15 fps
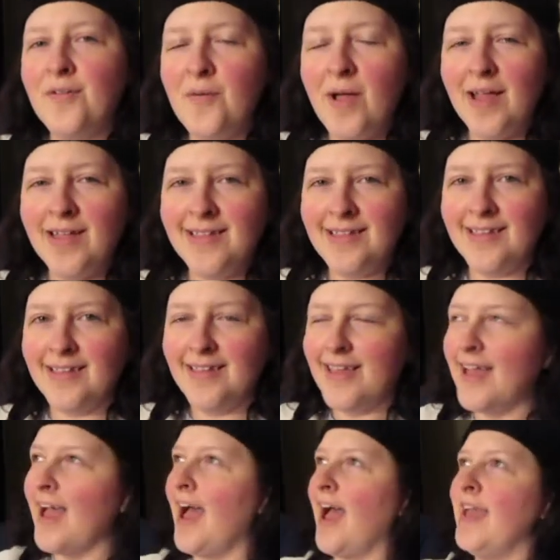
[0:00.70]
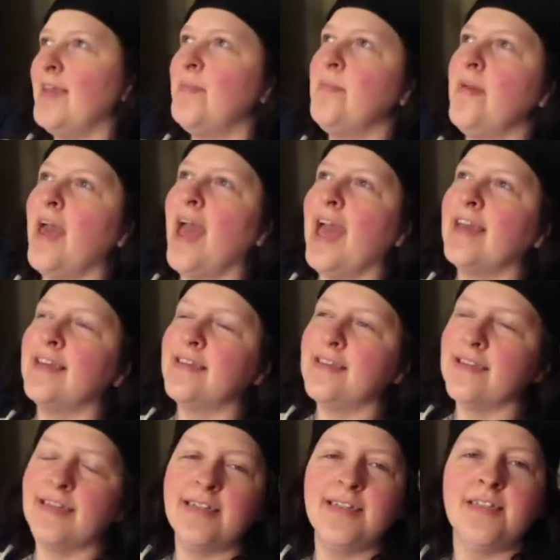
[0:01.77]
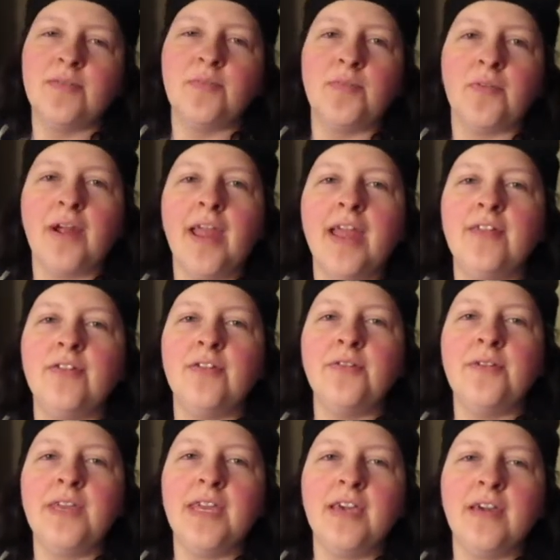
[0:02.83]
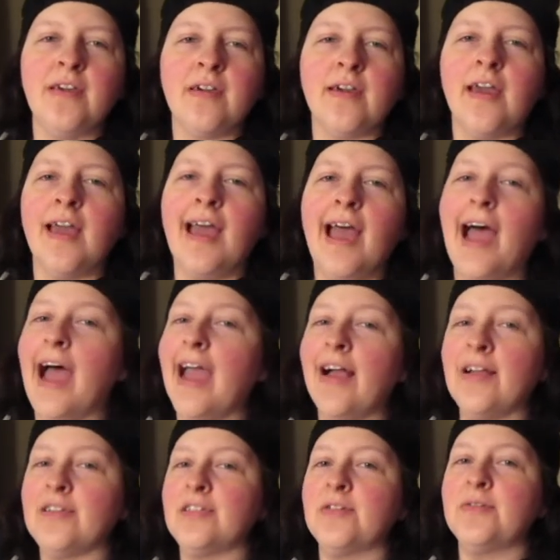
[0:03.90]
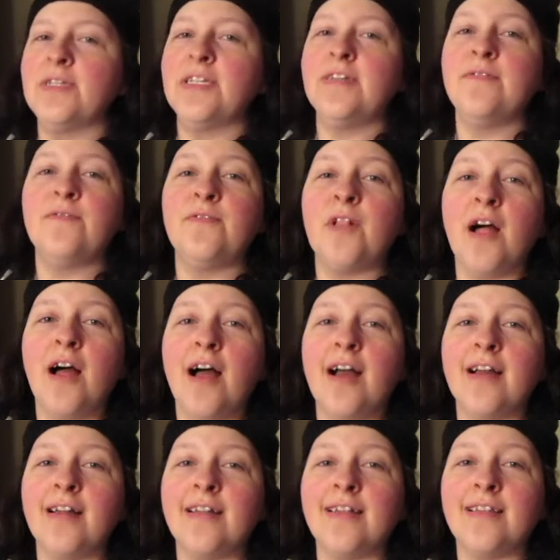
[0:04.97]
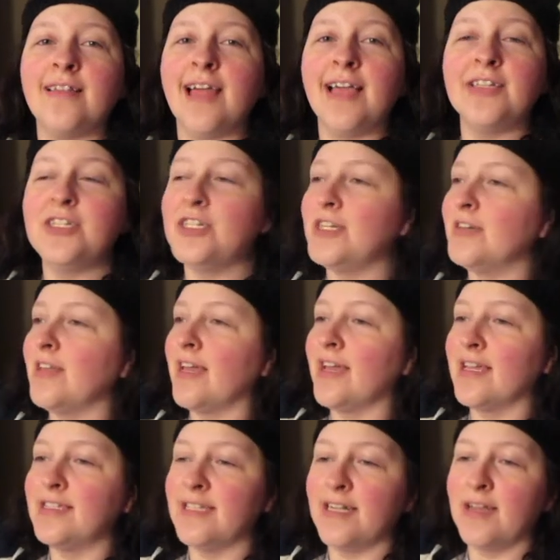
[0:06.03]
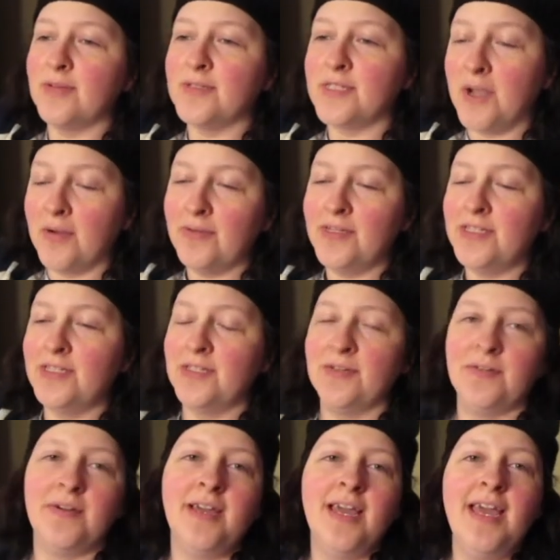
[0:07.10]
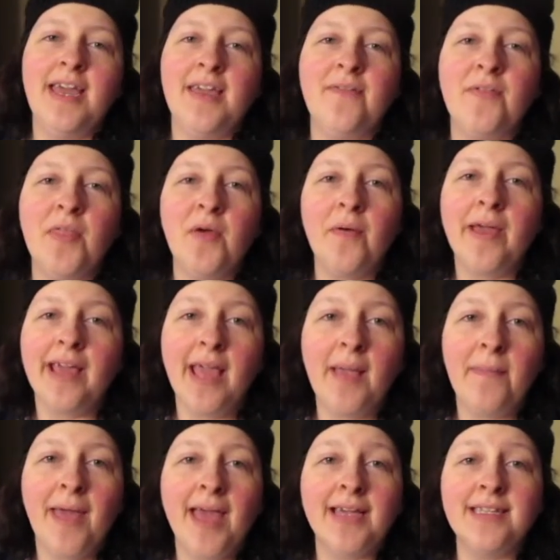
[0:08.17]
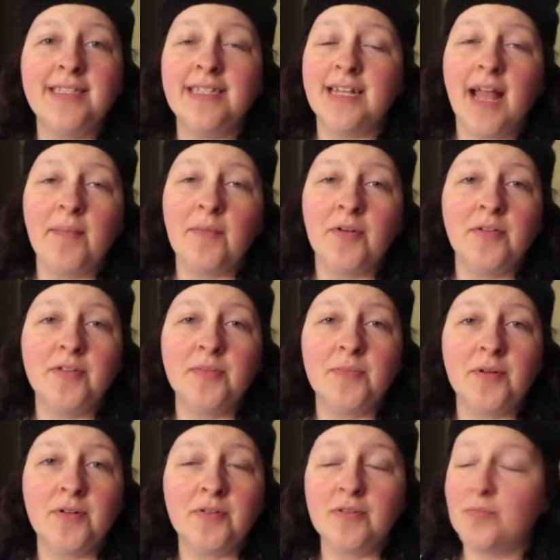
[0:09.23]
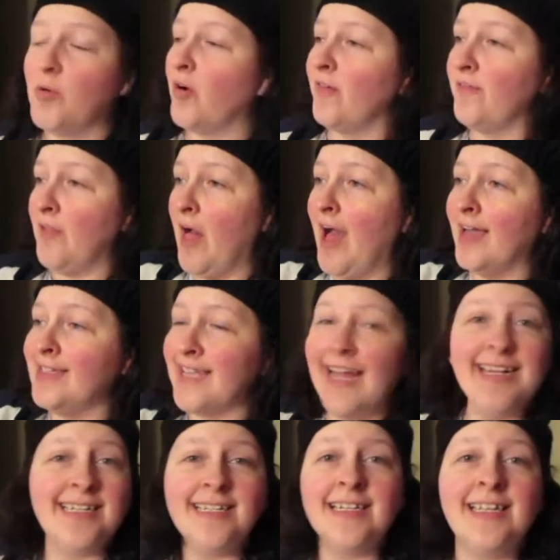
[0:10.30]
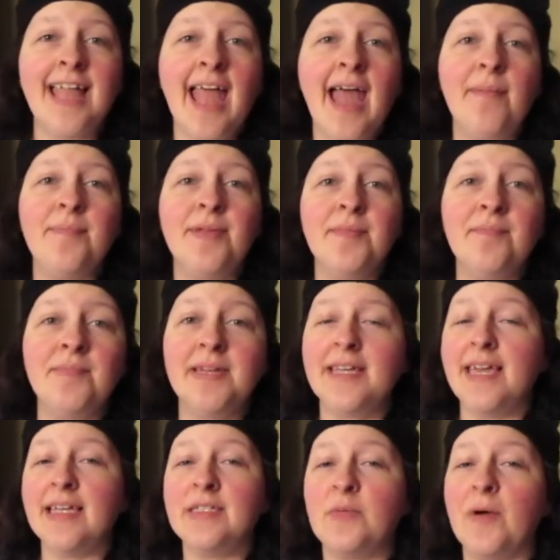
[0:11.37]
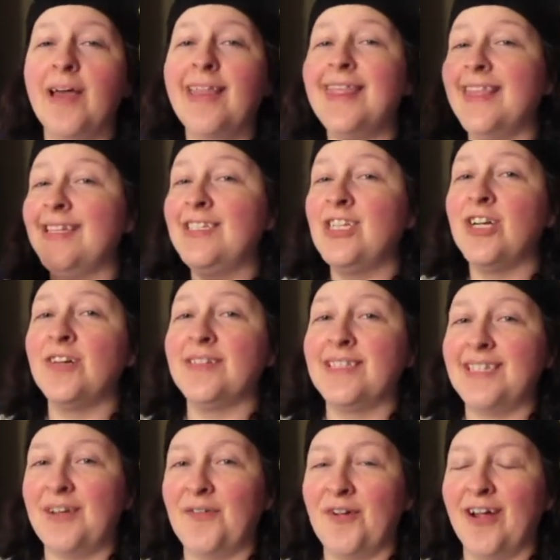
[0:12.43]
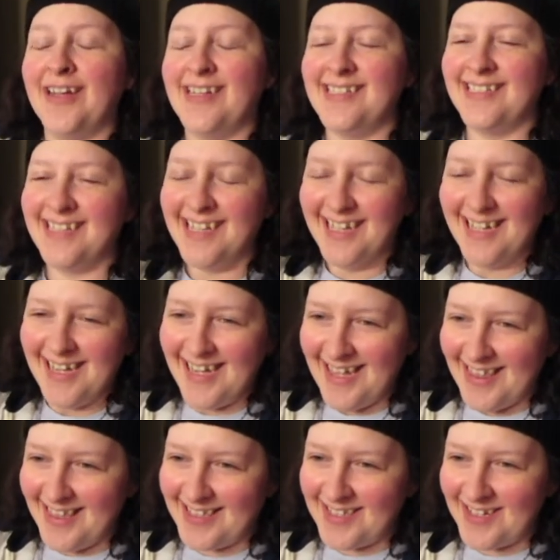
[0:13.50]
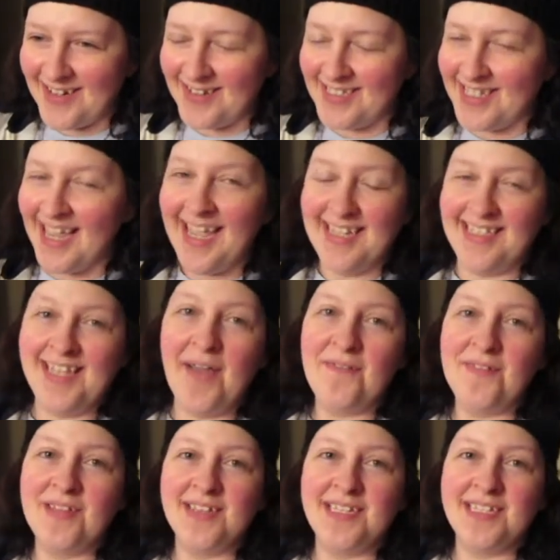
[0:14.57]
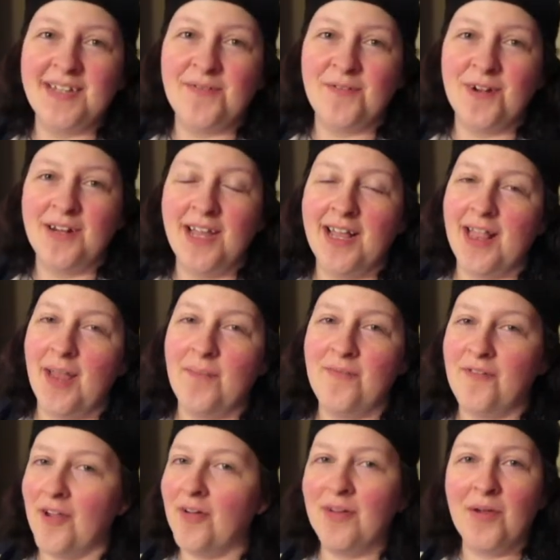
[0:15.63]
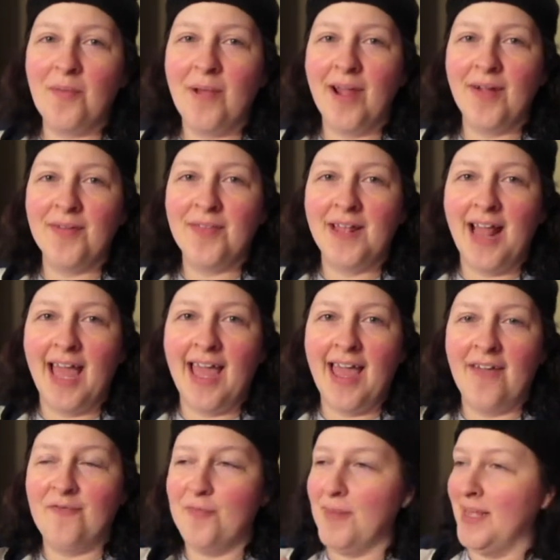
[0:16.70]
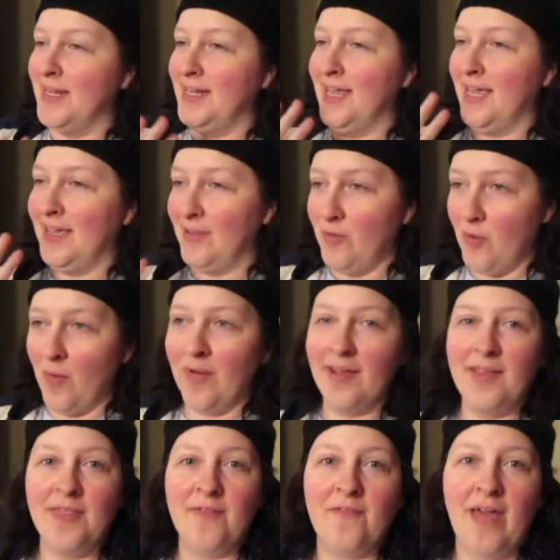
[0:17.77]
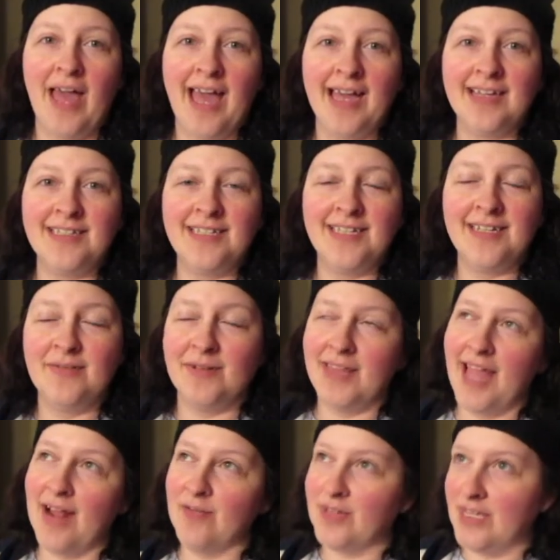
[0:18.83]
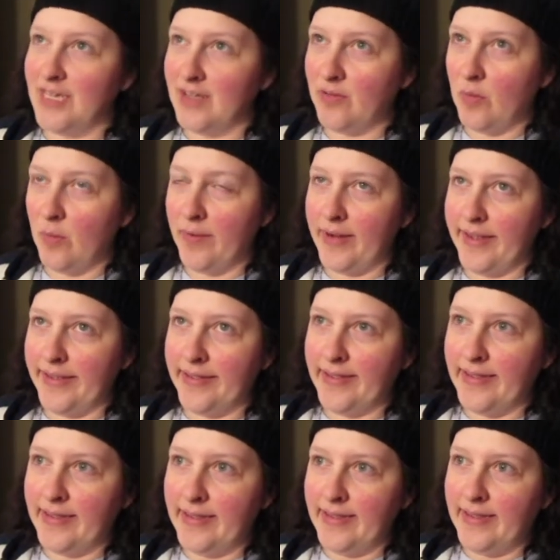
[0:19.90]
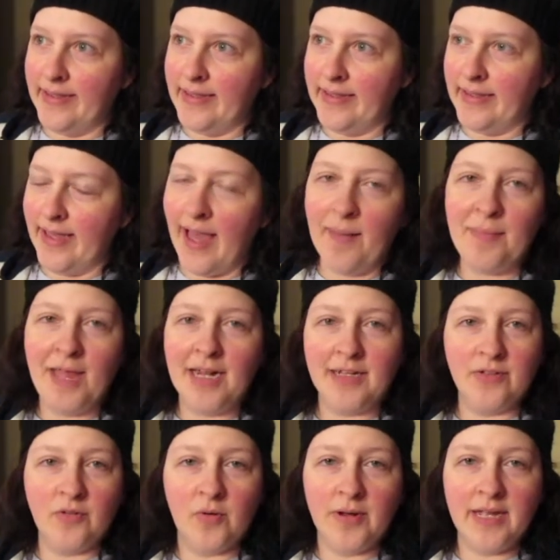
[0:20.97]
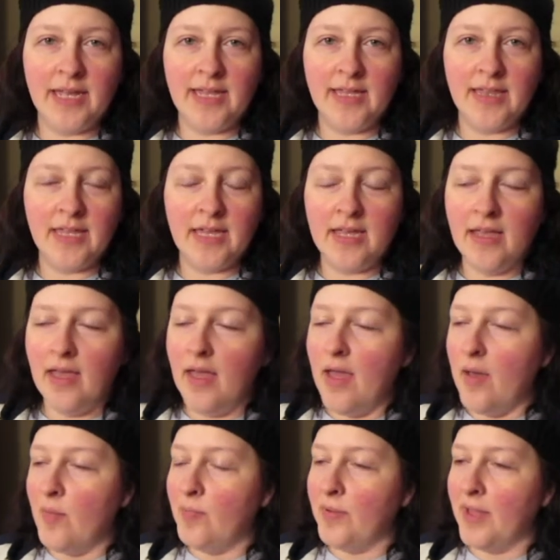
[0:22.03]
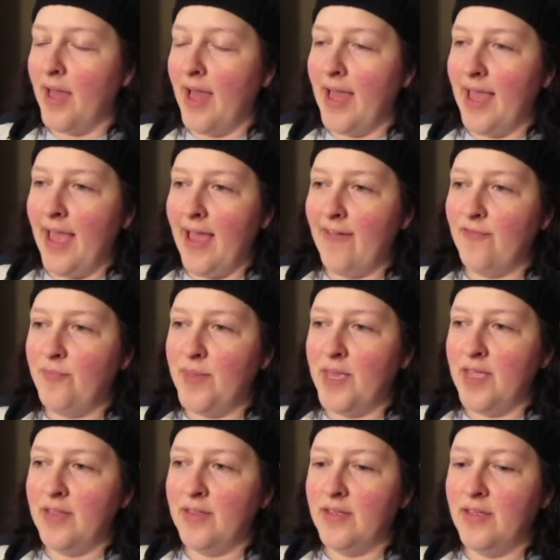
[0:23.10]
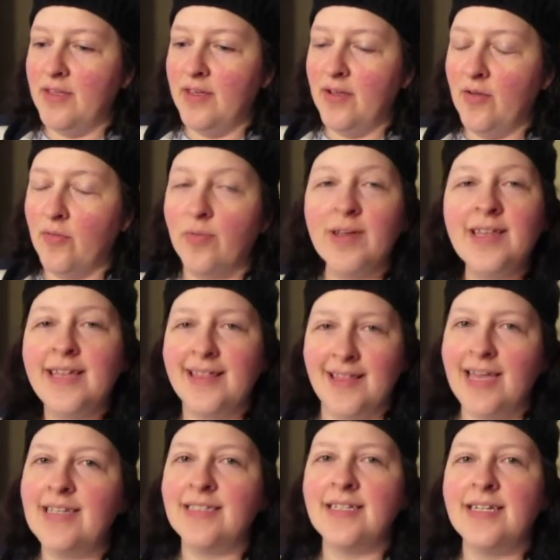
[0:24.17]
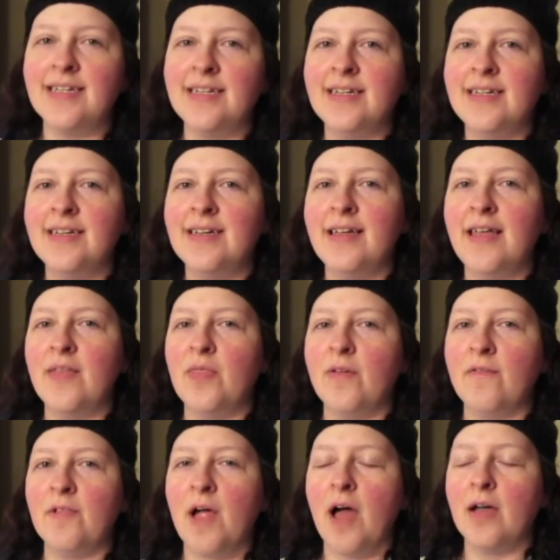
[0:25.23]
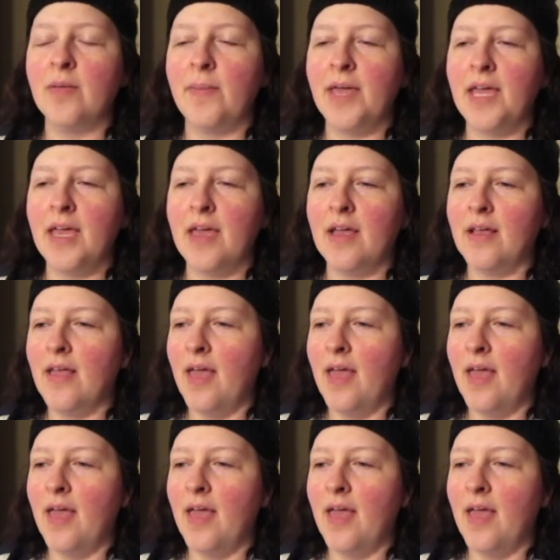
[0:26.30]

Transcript: on! I am back. It is a brand new year. I also didn't vlog last year like I said I was going to, even though I came back and said I'm going to produce more vlogs, and it didn't happen. But guess what? This year is different. This year is definitely different, and I'm very aware that I have been ignoring the fact, well, not really ignoring, I'm not ignoring anything, but I have been really lazy in the vlog making